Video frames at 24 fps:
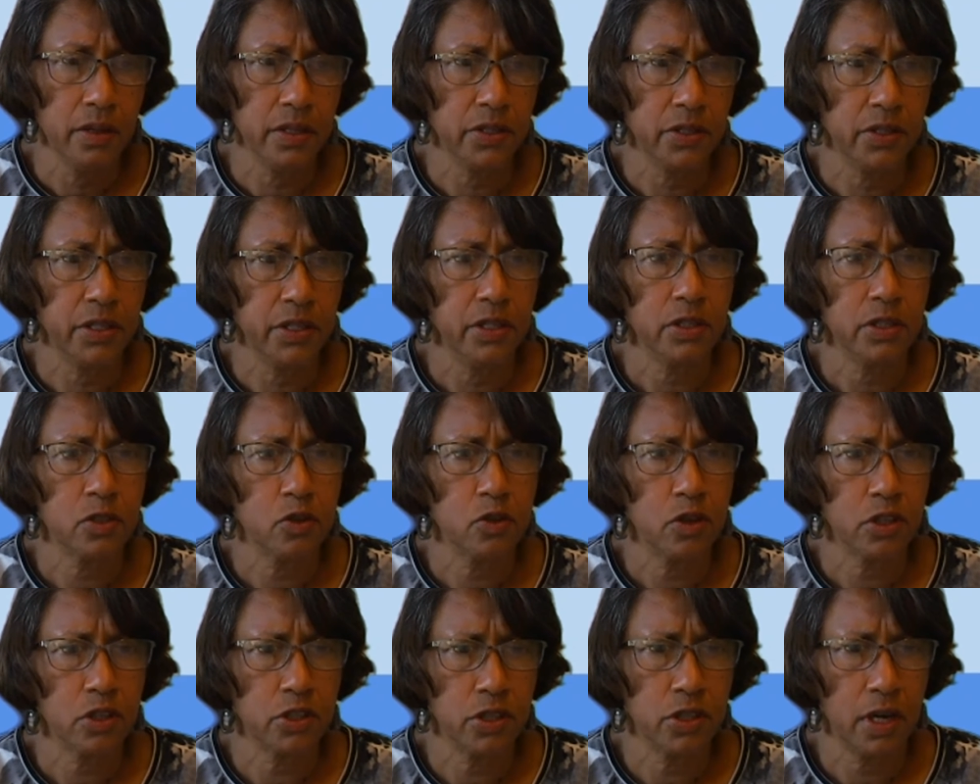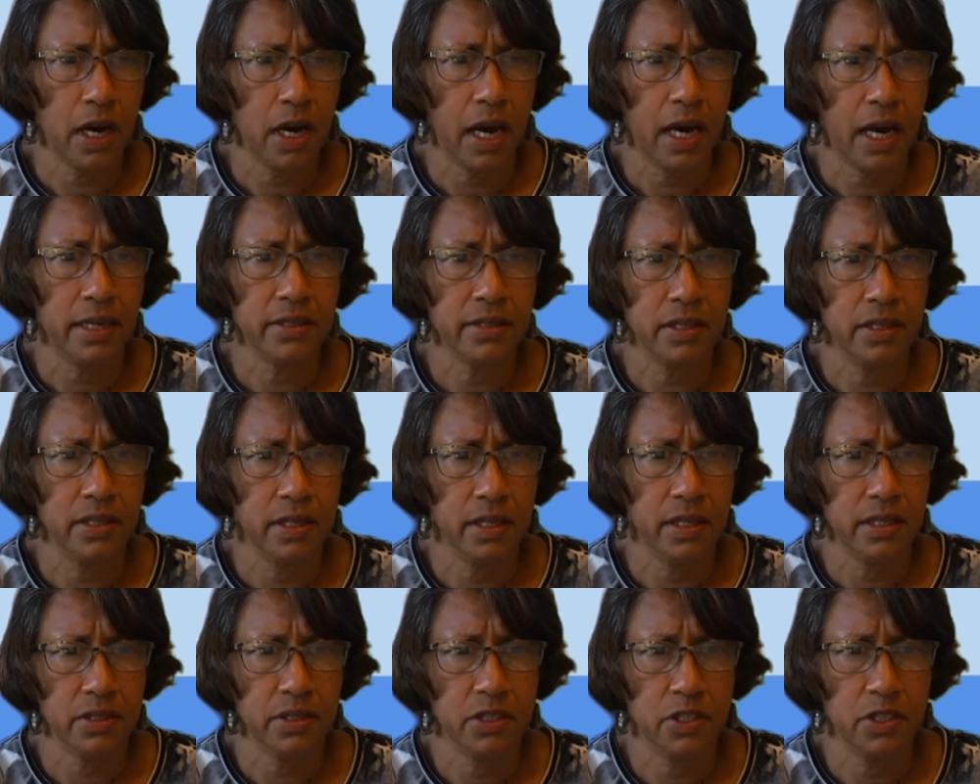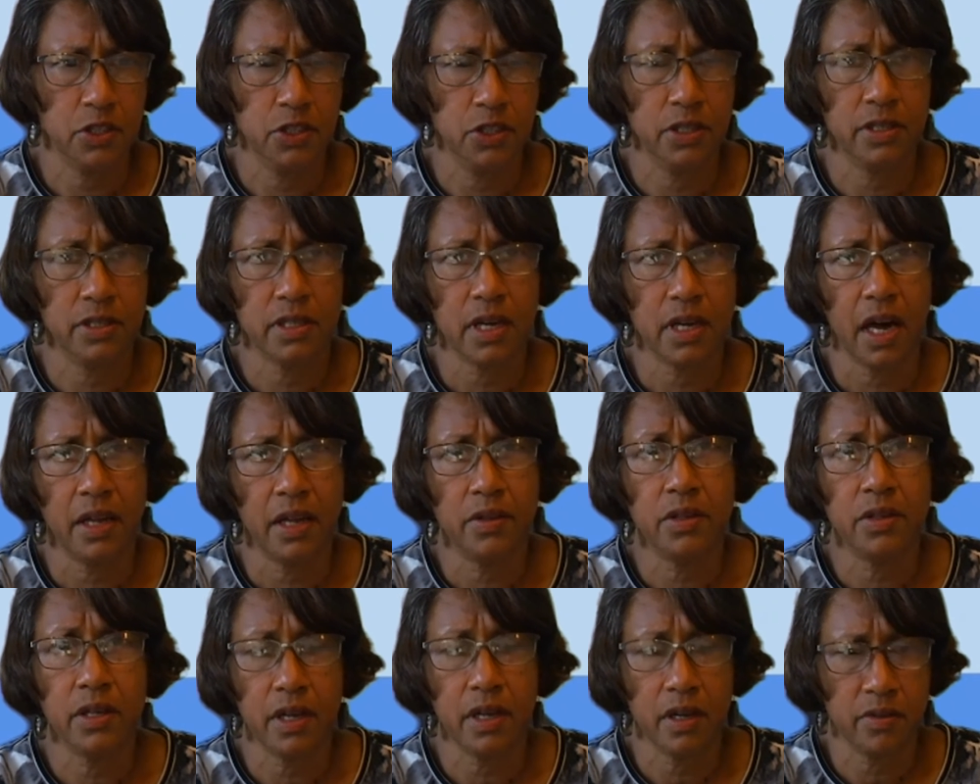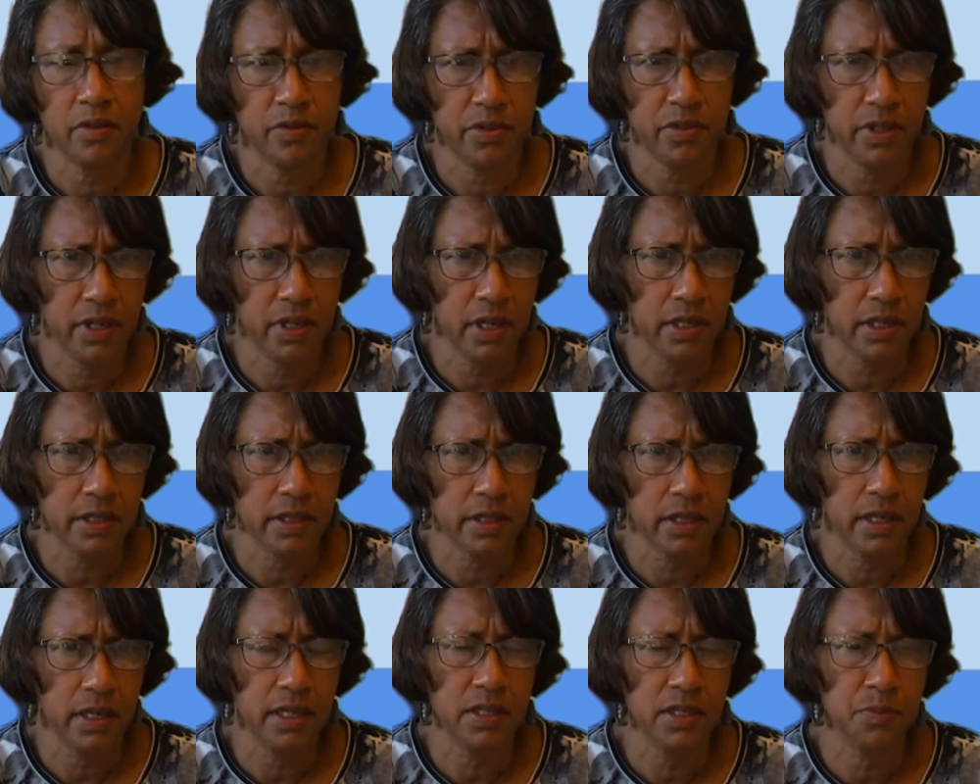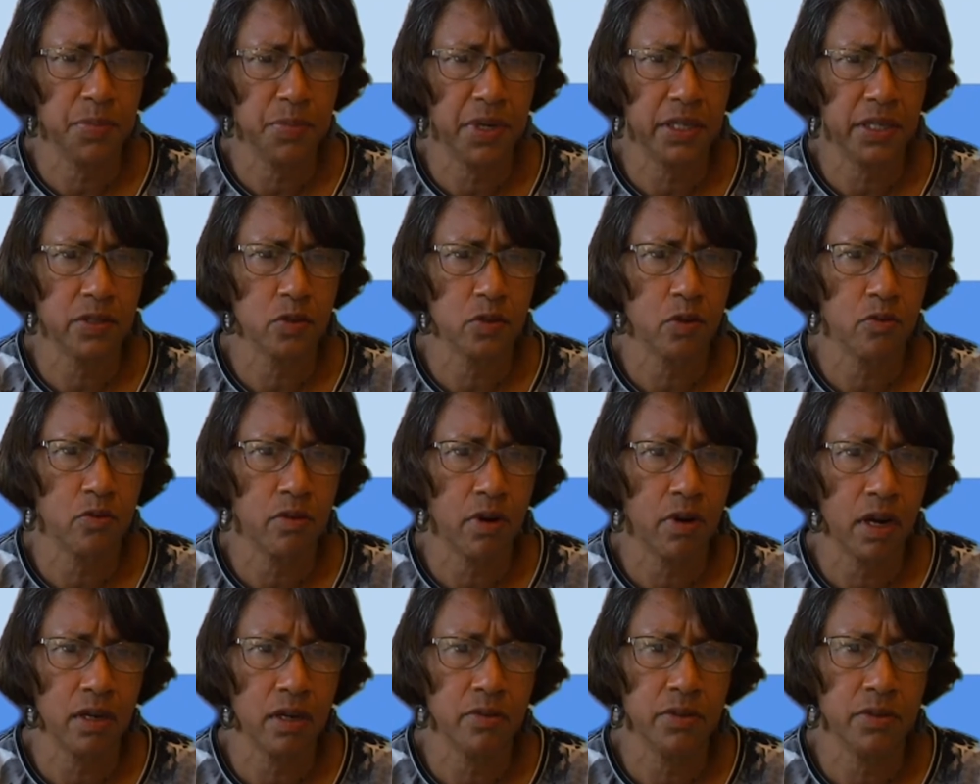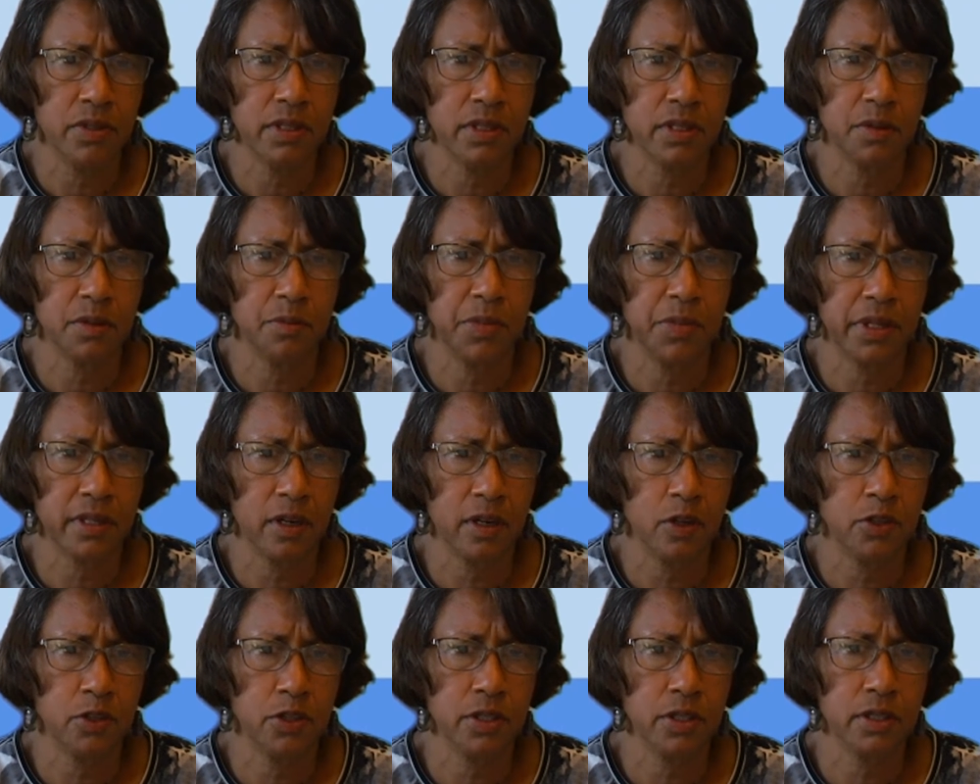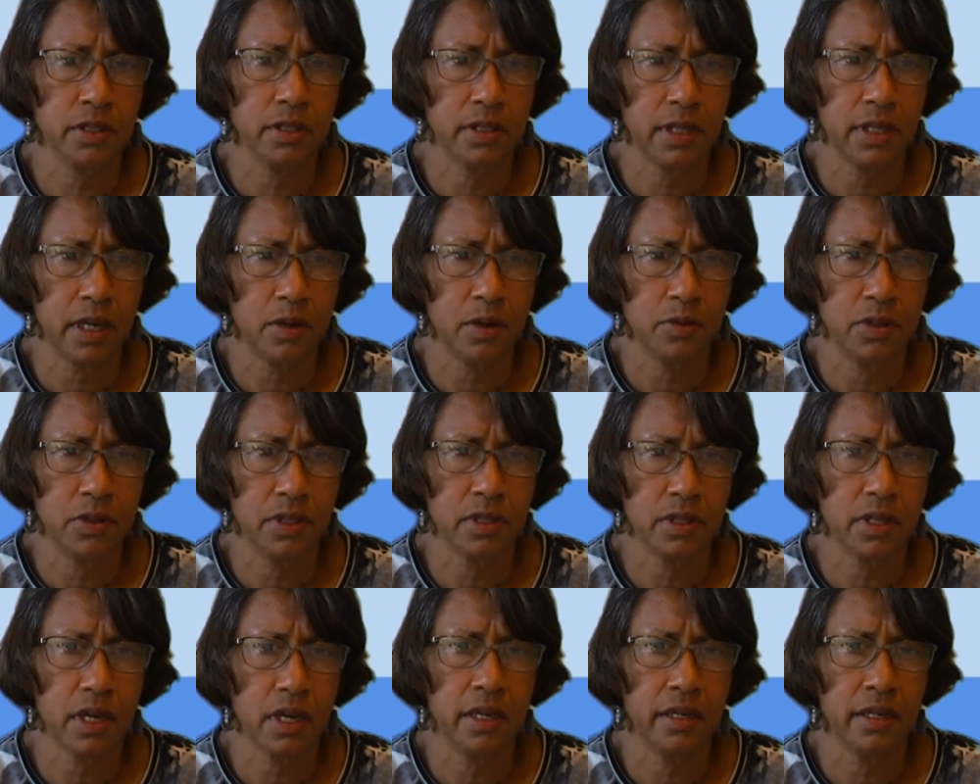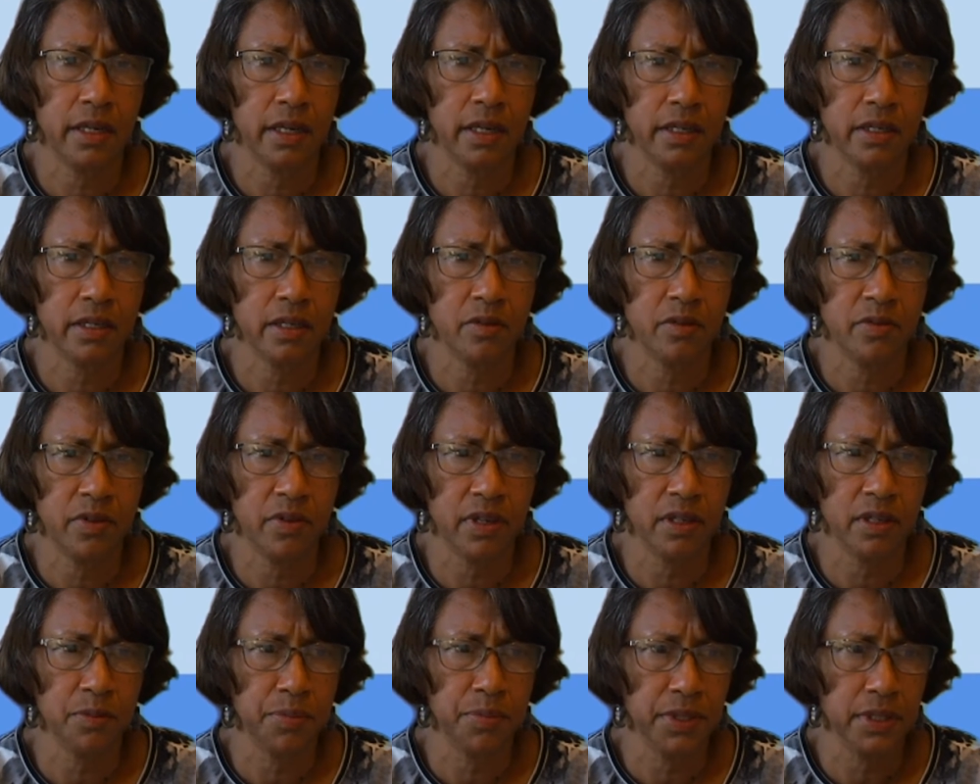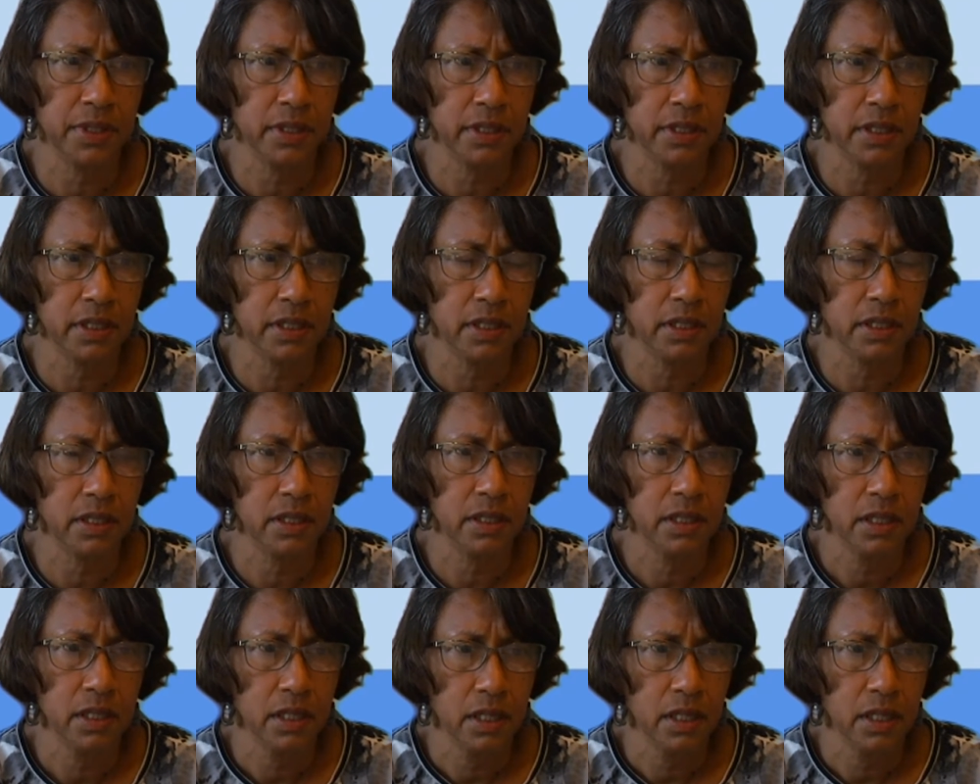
The tier structure, as in the SDGs and the FDS, is based on relevance, methodological soundness, and data availability.